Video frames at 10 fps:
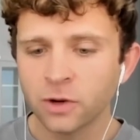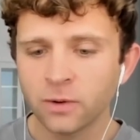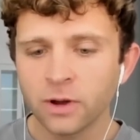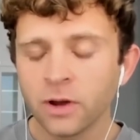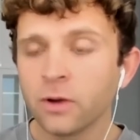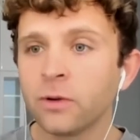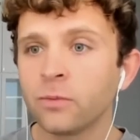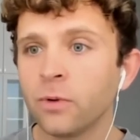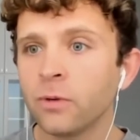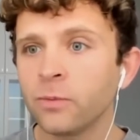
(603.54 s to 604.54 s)
So
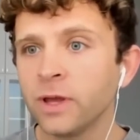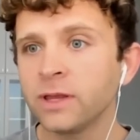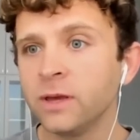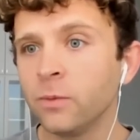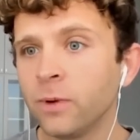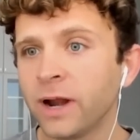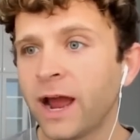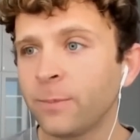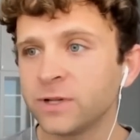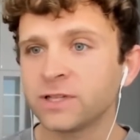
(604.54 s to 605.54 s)
really what
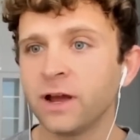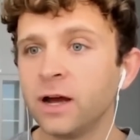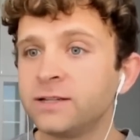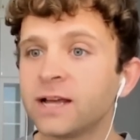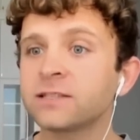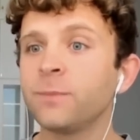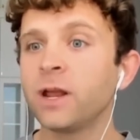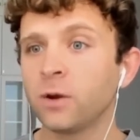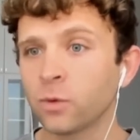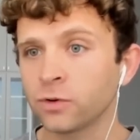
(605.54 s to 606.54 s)
happens at a
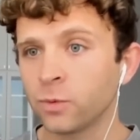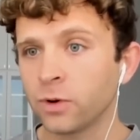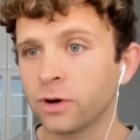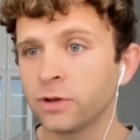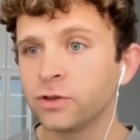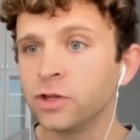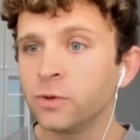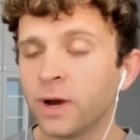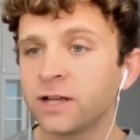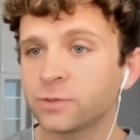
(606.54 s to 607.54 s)
decimating world war, the
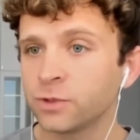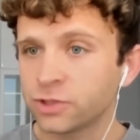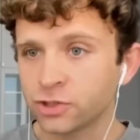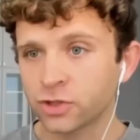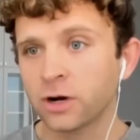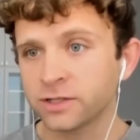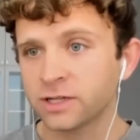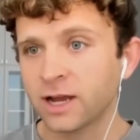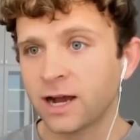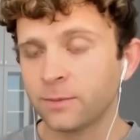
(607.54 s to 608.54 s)
US was the strongest
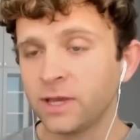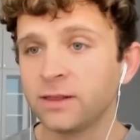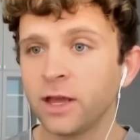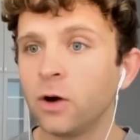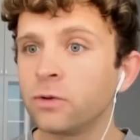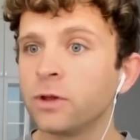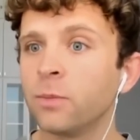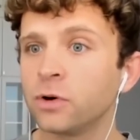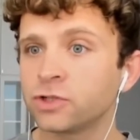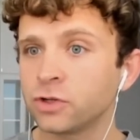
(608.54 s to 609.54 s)
economy. They owned the
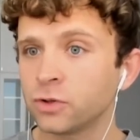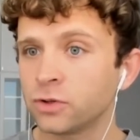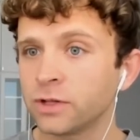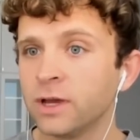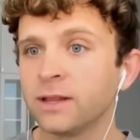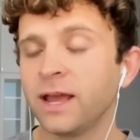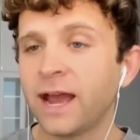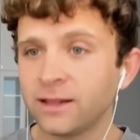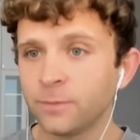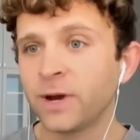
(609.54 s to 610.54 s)
most gold. They
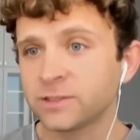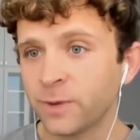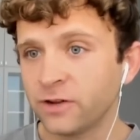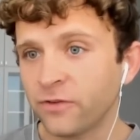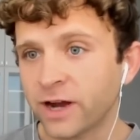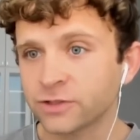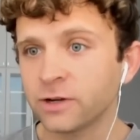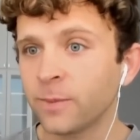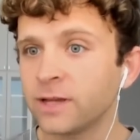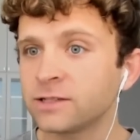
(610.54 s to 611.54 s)
had the best
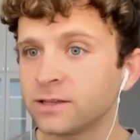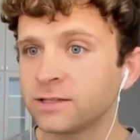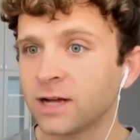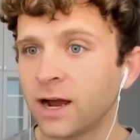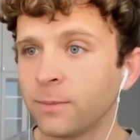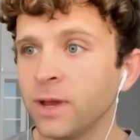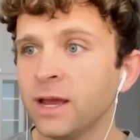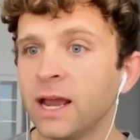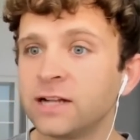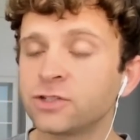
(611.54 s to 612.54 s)
manufacturing base at the time.
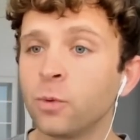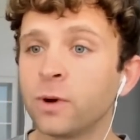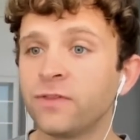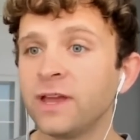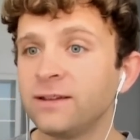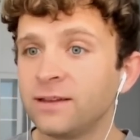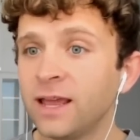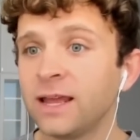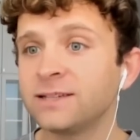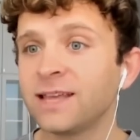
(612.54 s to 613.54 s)
And so what they
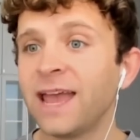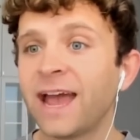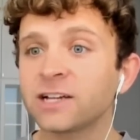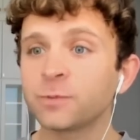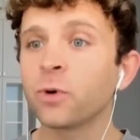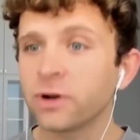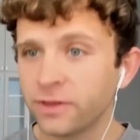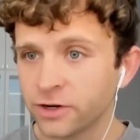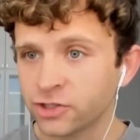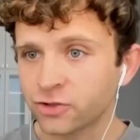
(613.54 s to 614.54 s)
did is they exported
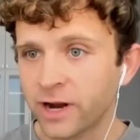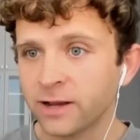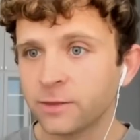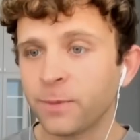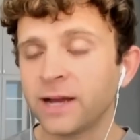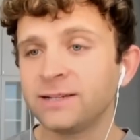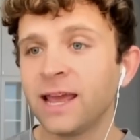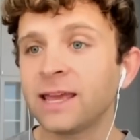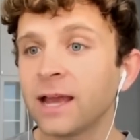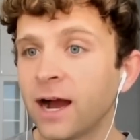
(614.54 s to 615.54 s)
their strength by
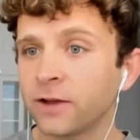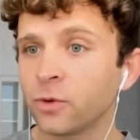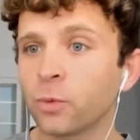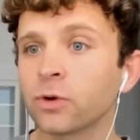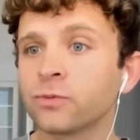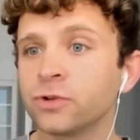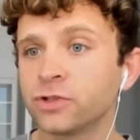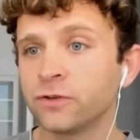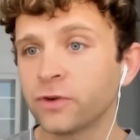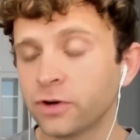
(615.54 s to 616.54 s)
taking on the world
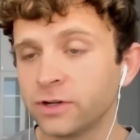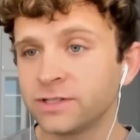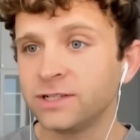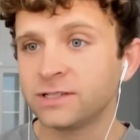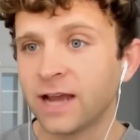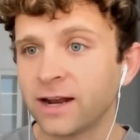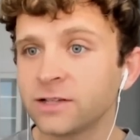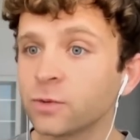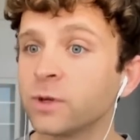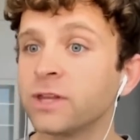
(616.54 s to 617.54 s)
reserve currency
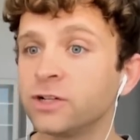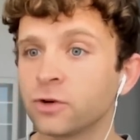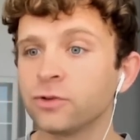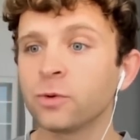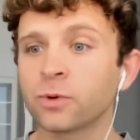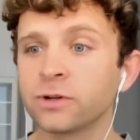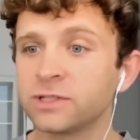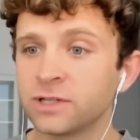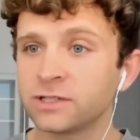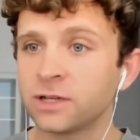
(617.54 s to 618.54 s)
status. What they told the world
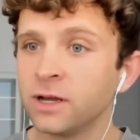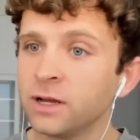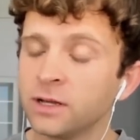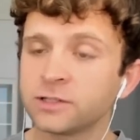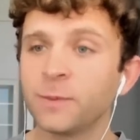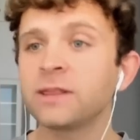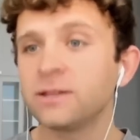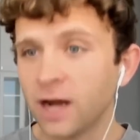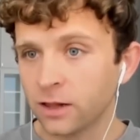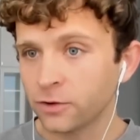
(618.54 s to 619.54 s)
is, listen, let's make the
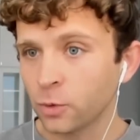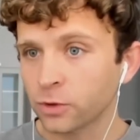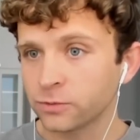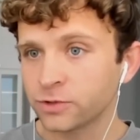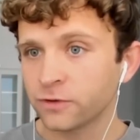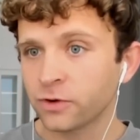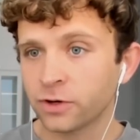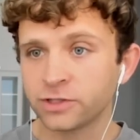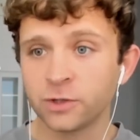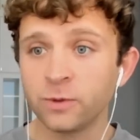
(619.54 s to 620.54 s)
dollar the world reserve
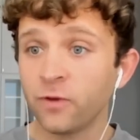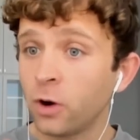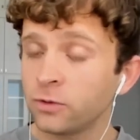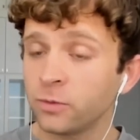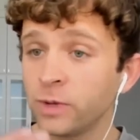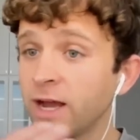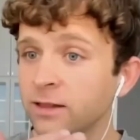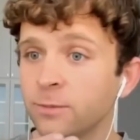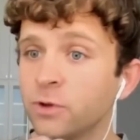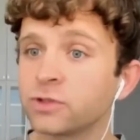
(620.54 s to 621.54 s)
currency. We
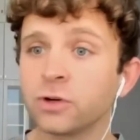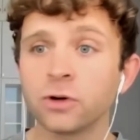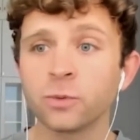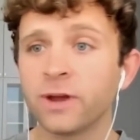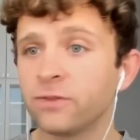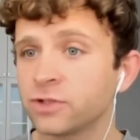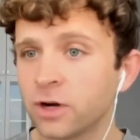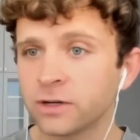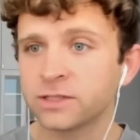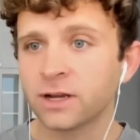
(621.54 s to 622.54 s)
got the most gold. We have the
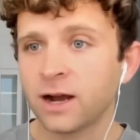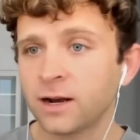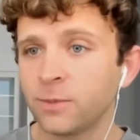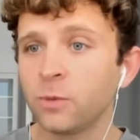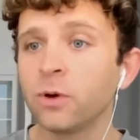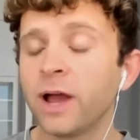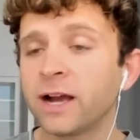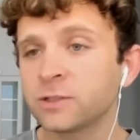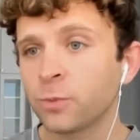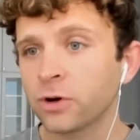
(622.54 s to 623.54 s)
strongest economy. We'll
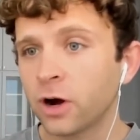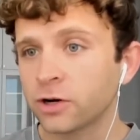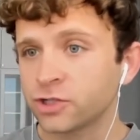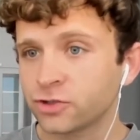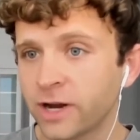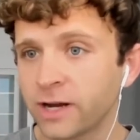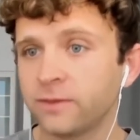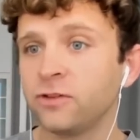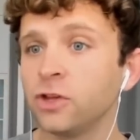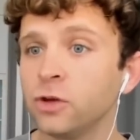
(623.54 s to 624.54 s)
export our
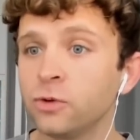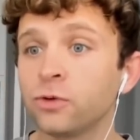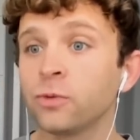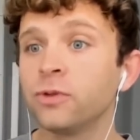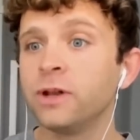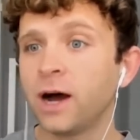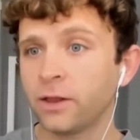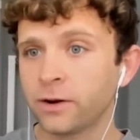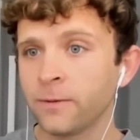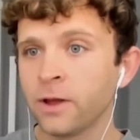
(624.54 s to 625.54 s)
strength to you through the
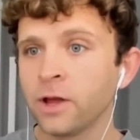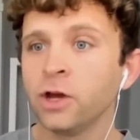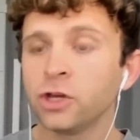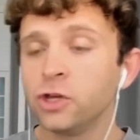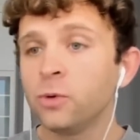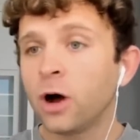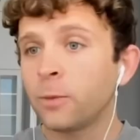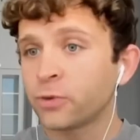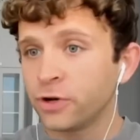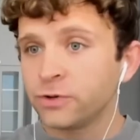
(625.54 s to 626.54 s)
dollar. You all
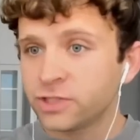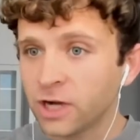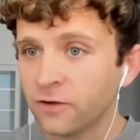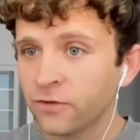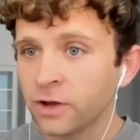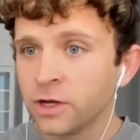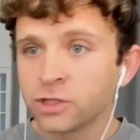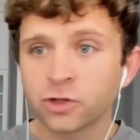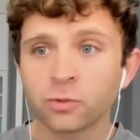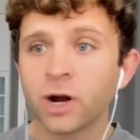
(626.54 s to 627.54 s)
produce stuff.
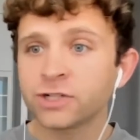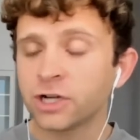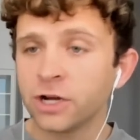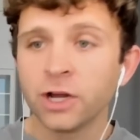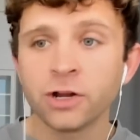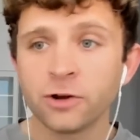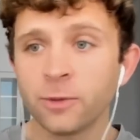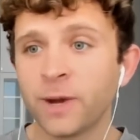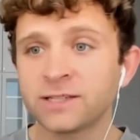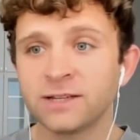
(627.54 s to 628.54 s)
So Russia, you're the
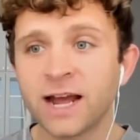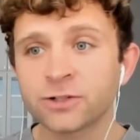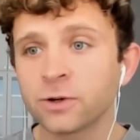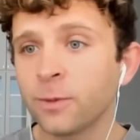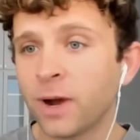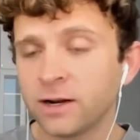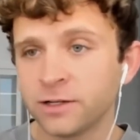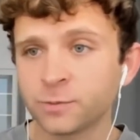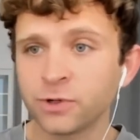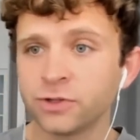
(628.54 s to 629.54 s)
best natural
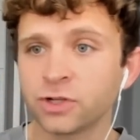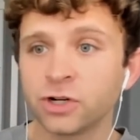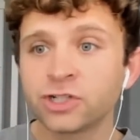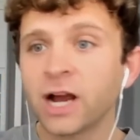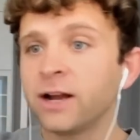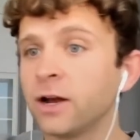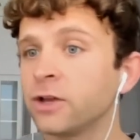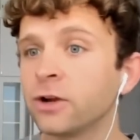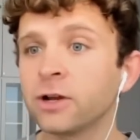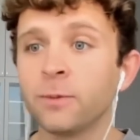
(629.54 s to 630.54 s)
commodities producer. China,
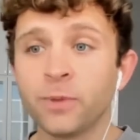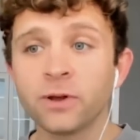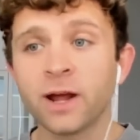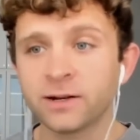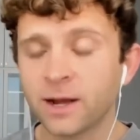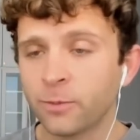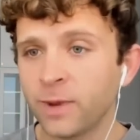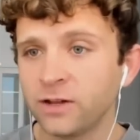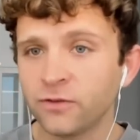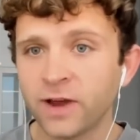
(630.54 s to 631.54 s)
you're going to build on top of
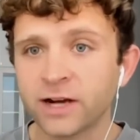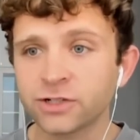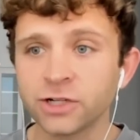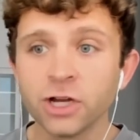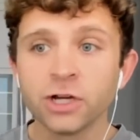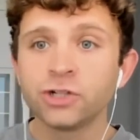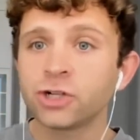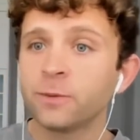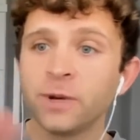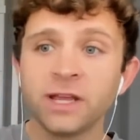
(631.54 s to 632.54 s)
manufacturing.
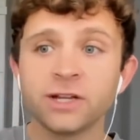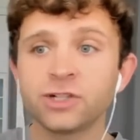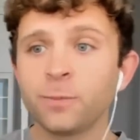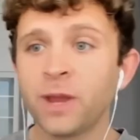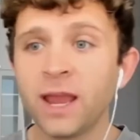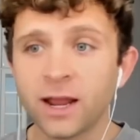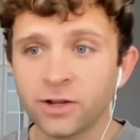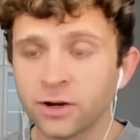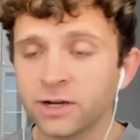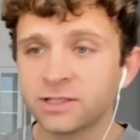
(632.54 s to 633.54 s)
Germany and Japan,
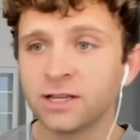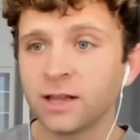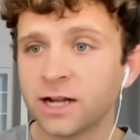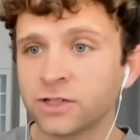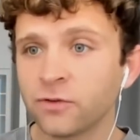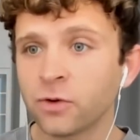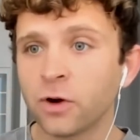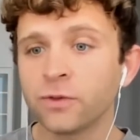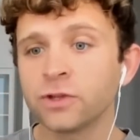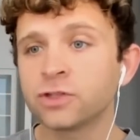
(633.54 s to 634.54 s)
you're going to see lots of
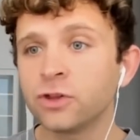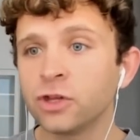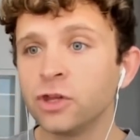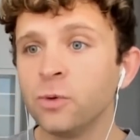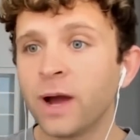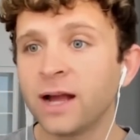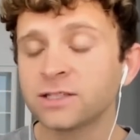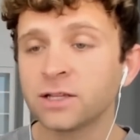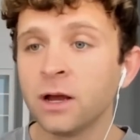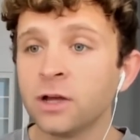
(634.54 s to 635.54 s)
growth. So the
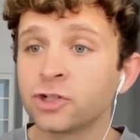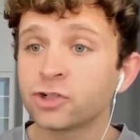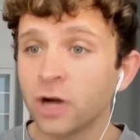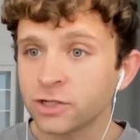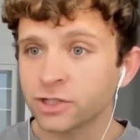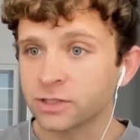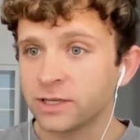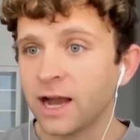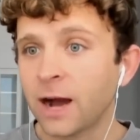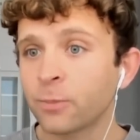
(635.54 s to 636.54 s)
US
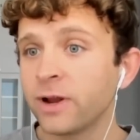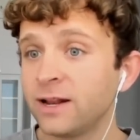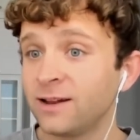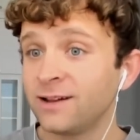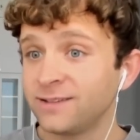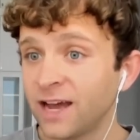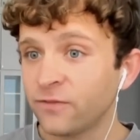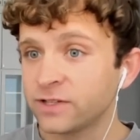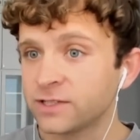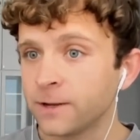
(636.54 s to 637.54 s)
structurally operated in a
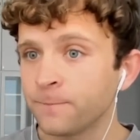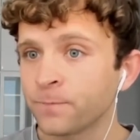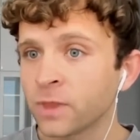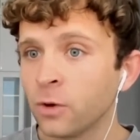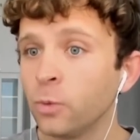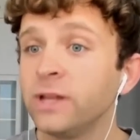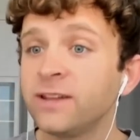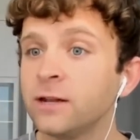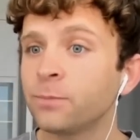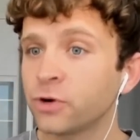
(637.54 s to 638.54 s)
deficit. We
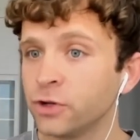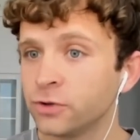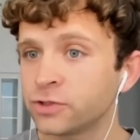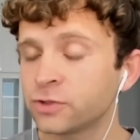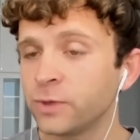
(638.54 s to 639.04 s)
didn't produce.